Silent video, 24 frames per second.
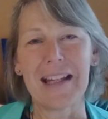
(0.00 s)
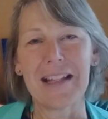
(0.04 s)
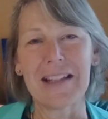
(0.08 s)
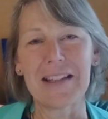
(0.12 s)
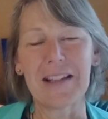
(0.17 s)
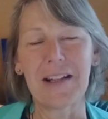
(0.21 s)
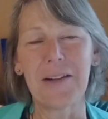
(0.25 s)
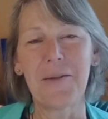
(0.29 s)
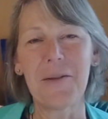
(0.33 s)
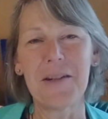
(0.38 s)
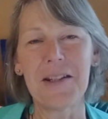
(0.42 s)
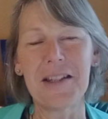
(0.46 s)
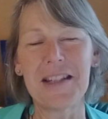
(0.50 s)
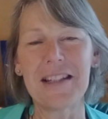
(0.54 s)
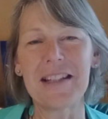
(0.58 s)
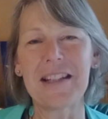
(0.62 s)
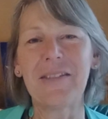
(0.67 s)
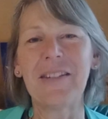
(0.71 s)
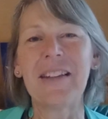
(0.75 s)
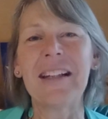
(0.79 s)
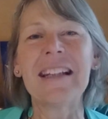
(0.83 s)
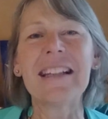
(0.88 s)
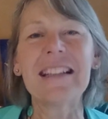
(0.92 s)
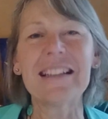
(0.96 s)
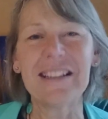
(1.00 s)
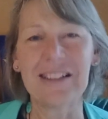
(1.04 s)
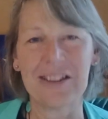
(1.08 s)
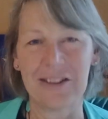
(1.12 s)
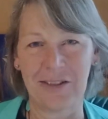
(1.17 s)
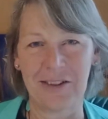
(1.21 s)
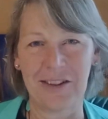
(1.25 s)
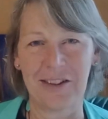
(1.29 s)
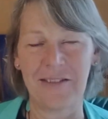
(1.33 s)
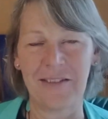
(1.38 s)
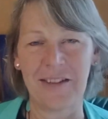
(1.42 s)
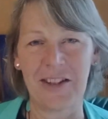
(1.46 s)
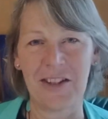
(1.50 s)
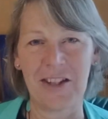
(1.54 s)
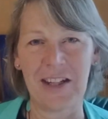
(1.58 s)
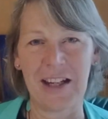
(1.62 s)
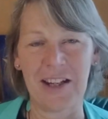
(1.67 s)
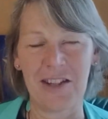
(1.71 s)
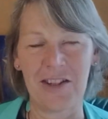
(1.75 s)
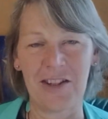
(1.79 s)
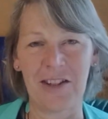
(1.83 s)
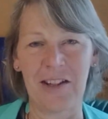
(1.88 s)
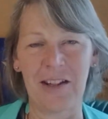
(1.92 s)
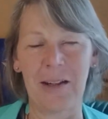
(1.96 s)
So I want to just have a little look at
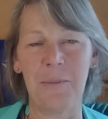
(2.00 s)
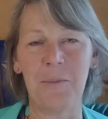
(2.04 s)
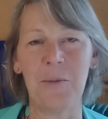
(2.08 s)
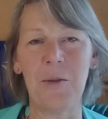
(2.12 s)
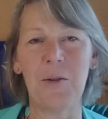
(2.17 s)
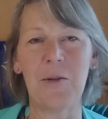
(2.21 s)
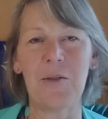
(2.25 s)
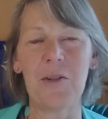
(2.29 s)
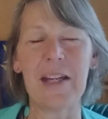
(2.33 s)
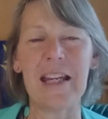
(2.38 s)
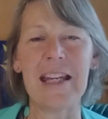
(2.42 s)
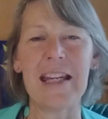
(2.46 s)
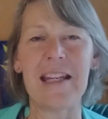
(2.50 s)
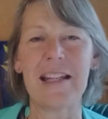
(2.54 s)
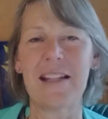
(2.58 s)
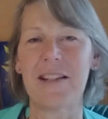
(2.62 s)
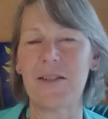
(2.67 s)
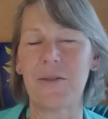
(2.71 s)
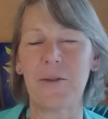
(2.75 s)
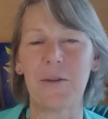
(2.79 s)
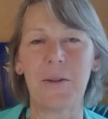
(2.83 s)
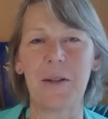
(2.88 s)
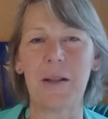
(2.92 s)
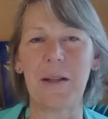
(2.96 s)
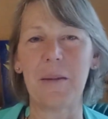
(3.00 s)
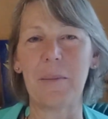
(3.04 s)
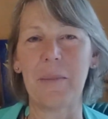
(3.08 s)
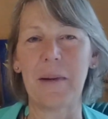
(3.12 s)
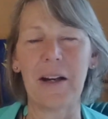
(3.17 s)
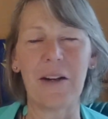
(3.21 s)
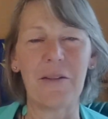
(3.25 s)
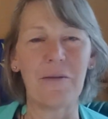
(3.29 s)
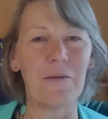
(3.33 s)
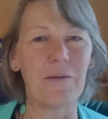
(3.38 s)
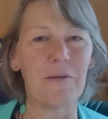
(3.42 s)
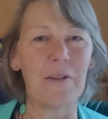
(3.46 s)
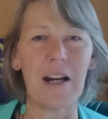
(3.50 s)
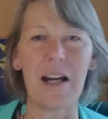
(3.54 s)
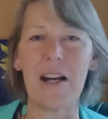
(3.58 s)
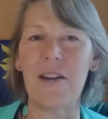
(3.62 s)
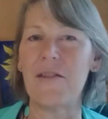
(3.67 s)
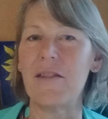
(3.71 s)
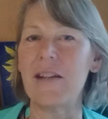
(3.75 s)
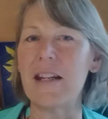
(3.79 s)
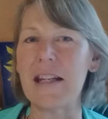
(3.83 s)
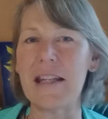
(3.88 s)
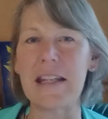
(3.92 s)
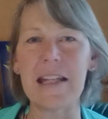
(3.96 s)
rejection. I'm not here talking about
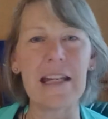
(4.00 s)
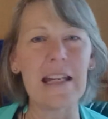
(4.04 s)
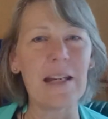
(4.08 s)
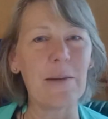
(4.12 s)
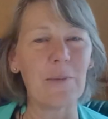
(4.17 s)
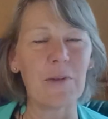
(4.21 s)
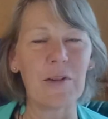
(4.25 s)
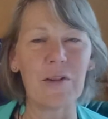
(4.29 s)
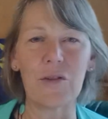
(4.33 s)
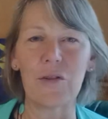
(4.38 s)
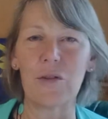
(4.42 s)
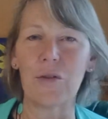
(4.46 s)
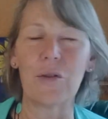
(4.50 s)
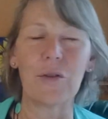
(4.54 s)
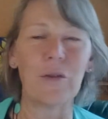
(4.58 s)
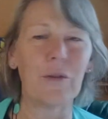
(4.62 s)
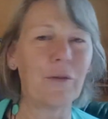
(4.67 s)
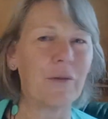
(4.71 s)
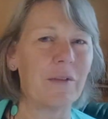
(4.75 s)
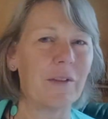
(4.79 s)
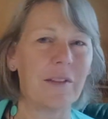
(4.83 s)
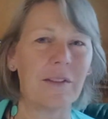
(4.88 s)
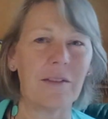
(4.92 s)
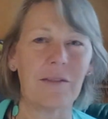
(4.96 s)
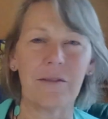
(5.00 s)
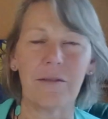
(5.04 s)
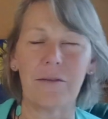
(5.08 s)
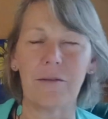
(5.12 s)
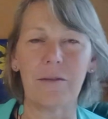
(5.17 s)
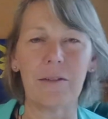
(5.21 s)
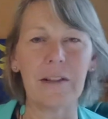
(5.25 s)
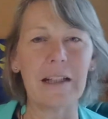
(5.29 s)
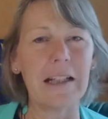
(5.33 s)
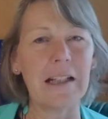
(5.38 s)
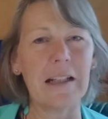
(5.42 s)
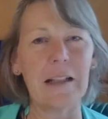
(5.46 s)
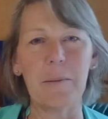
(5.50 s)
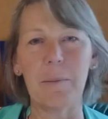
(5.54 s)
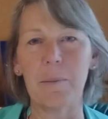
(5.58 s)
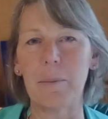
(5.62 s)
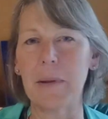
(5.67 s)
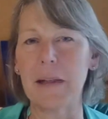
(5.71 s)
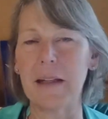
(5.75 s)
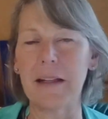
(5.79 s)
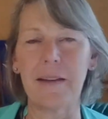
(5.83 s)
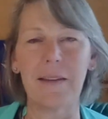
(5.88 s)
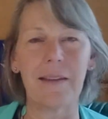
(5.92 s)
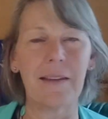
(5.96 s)
very deep stuff and really
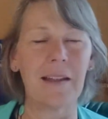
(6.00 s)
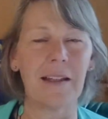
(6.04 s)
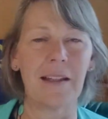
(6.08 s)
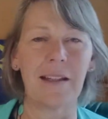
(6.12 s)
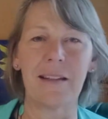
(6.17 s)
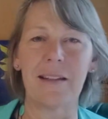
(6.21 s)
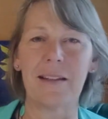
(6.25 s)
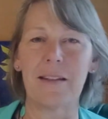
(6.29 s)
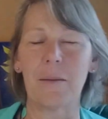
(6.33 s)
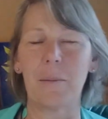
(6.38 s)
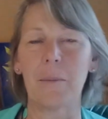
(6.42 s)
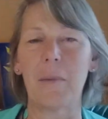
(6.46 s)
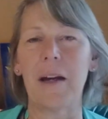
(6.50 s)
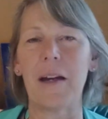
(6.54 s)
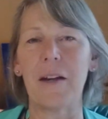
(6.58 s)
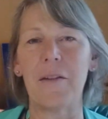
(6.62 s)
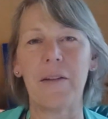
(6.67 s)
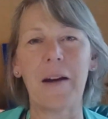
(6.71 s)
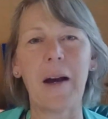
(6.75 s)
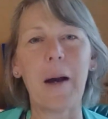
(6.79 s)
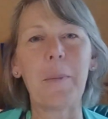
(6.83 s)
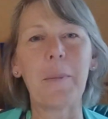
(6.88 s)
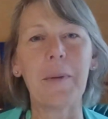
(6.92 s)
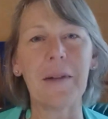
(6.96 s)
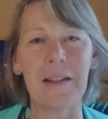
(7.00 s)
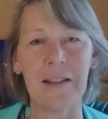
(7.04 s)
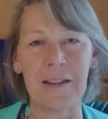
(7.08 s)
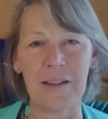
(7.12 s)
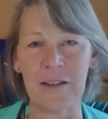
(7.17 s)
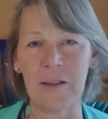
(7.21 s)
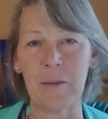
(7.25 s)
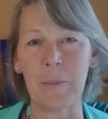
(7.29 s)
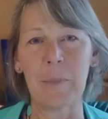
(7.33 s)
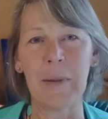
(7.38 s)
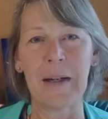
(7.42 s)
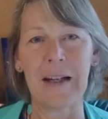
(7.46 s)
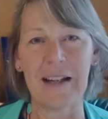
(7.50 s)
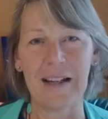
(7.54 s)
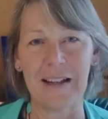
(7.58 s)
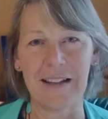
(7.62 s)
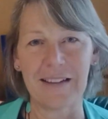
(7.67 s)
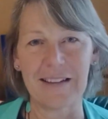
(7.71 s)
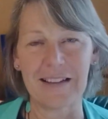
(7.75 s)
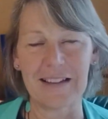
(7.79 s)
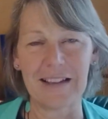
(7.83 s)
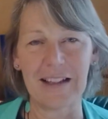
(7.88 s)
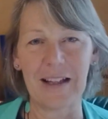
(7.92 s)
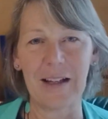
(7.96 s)
big things that might have happened in your
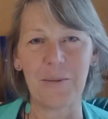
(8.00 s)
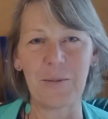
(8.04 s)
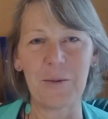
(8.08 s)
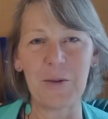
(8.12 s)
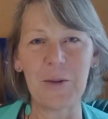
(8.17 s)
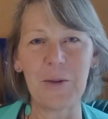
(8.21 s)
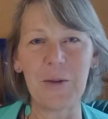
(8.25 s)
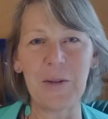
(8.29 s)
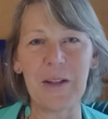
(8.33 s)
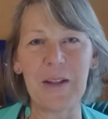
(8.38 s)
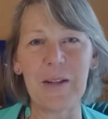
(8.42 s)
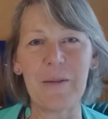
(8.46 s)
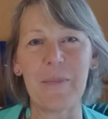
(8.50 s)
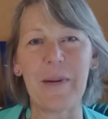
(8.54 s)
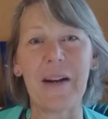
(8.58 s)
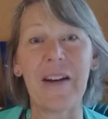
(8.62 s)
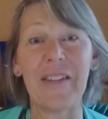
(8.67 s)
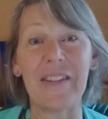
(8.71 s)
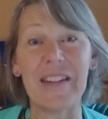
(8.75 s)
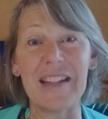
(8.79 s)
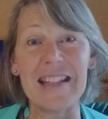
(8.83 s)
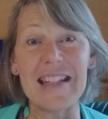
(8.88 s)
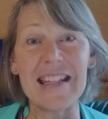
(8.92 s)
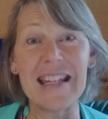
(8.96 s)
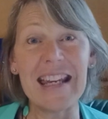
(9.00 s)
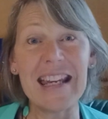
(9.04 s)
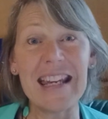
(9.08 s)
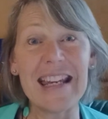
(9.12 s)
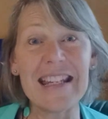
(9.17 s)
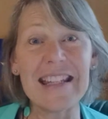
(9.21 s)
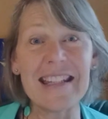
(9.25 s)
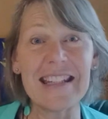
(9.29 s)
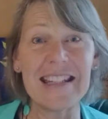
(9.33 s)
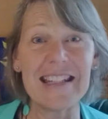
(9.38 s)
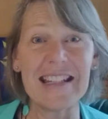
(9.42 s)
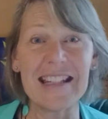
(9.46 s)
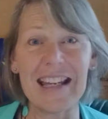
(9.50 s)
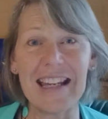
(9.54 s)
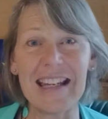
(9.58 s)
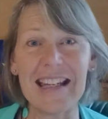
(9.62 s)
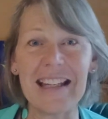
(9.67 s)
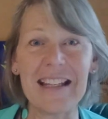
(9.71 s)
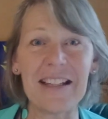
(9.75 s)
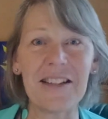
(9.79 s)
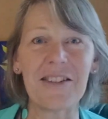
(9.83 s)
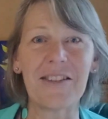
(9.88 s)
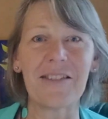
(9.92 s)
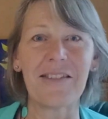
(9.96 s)
past. I'm talking about the day-to-day
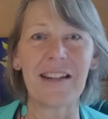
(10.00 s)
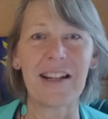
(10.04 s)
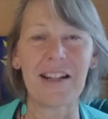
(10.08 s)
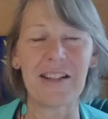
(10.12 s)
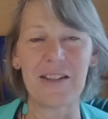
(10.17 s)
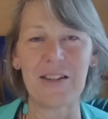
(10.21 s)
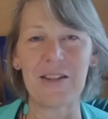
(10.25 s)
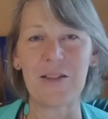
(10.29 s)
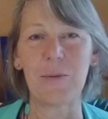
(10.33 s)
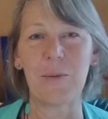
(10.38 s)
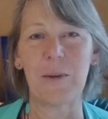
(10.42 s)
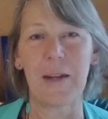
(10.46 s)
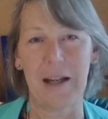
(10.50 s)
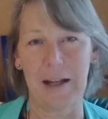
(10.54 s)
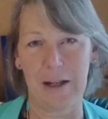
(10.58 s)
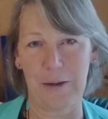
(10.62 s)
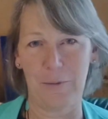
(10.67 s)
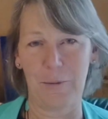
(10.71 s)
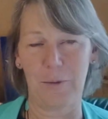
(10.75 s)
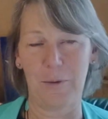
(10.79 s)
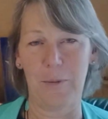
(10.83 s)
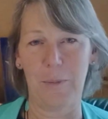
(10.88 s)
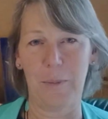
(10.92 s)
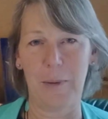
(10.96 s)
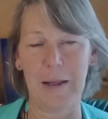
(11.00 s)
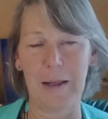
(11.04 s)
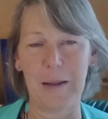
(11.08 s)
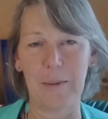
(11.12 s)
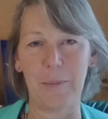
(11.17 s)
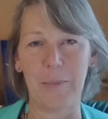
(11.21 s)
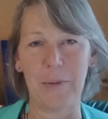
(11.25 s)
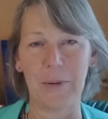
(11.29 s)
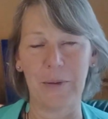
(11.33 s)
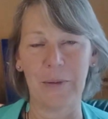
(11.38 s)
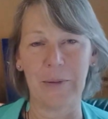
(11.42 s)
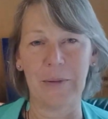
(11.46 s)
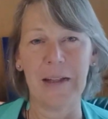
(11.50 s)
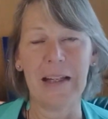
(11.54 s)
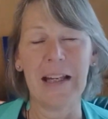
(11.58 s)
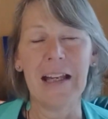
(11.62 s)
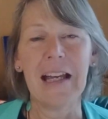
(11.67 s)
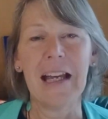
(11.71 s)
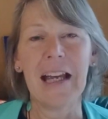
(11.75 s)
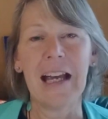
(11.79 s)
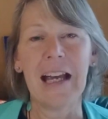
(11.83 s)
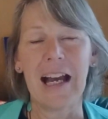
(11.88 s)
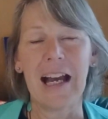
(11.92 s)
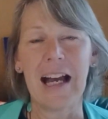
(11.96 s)
interactions we have with people
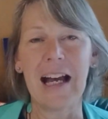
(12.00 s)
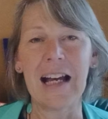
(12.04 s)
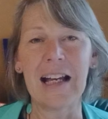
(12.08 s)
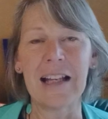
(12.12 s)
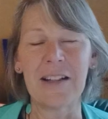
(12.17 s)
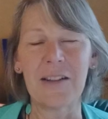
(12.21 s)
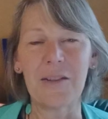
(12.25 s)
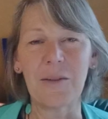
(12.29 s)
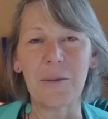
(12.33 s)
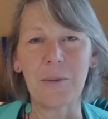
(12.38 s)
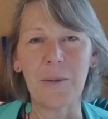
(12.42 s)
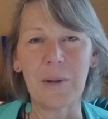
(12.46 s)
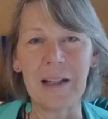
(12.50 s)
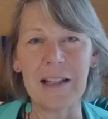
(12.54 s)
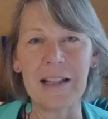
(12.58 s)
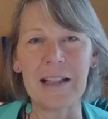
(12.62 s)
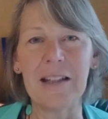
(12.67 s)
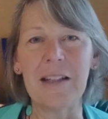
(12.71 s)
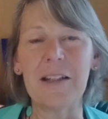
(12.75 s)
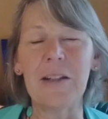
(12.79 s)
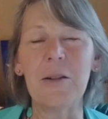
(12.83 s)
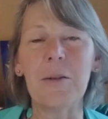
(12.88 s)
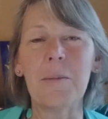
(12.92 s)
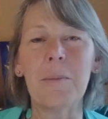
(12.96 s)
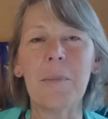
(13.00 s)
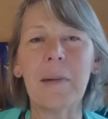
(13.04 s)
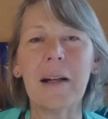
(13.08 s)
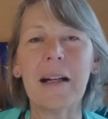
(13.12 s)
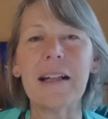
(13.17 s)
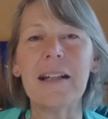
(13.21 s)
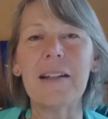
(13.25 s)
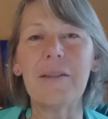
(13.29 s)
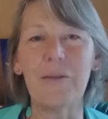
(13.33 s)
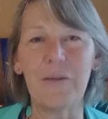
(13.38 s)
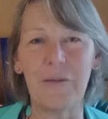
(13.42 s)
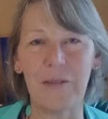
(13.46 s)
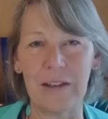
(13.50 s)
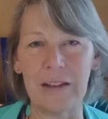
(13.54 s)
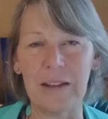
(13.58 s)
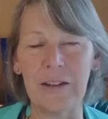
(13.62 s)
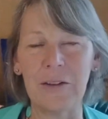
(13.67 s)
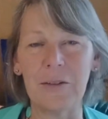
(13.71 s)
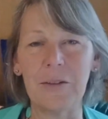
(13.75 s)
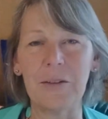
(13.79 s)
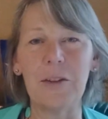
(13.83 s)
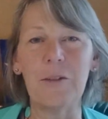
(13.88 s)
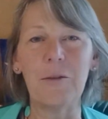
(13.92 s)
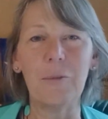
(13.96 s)
and when you might
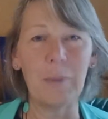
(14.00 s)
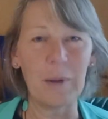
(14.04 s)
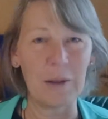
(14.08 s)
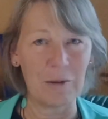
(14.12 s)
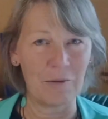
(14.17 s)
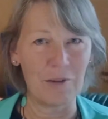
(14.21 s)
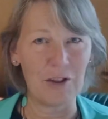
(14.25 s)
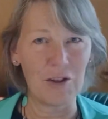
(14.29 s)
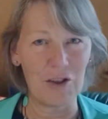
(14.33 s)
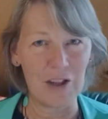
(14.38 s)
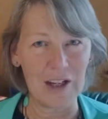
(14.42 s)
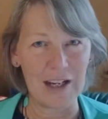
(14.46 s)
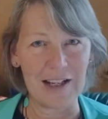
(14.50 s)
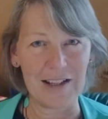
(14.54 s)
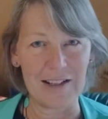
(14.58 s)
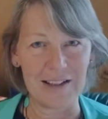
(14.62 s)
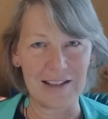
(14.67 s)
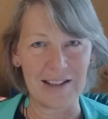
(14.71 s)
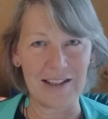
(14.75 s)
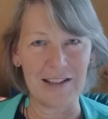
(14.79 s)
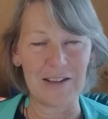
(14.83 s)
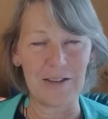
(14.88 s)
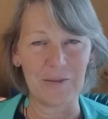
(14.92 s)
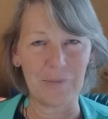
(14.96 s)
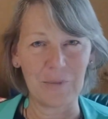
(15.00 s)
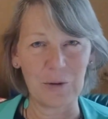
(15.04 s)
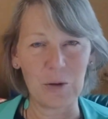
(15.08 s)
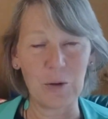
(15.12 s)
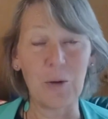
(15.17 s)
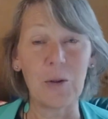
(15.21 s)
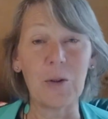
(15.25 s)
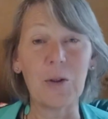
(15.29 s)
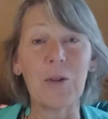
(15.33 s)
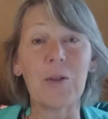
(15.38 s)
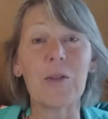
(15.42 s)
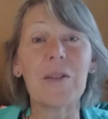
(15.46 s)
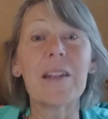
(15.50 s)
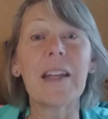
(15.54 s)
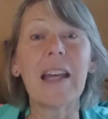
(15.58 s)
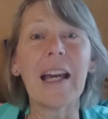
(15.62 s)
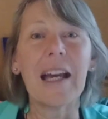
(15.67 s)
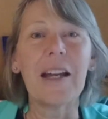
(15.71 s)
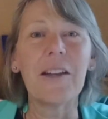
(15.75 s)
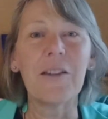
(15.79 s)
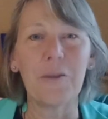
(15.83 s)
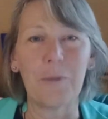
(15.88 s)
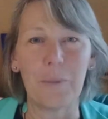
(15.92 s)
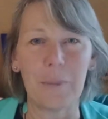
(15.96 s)
feel you've been rejected or you're
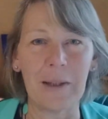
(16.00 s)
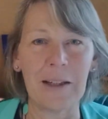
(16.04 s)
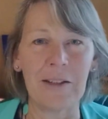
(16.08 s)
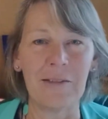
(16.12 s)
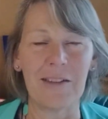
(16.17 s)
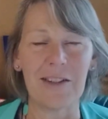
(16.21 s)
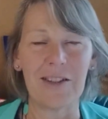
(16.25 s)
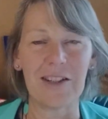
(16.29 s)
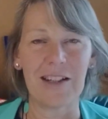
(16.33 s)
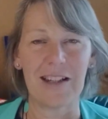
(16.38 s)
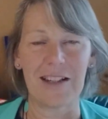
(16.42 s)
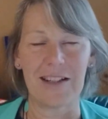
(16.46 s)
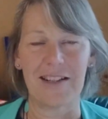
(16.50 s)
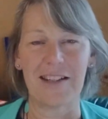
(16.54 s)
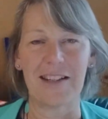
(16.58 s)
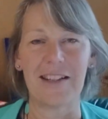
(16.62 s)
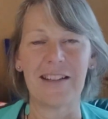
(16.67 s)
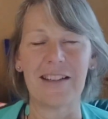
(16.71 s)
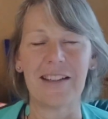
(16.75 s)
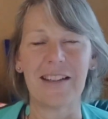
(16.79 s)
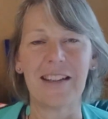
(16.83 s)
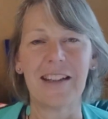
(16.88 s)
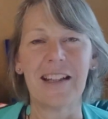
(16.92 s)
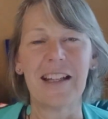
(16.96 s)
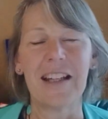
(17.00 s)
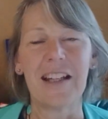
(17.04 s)
scared of being rejected.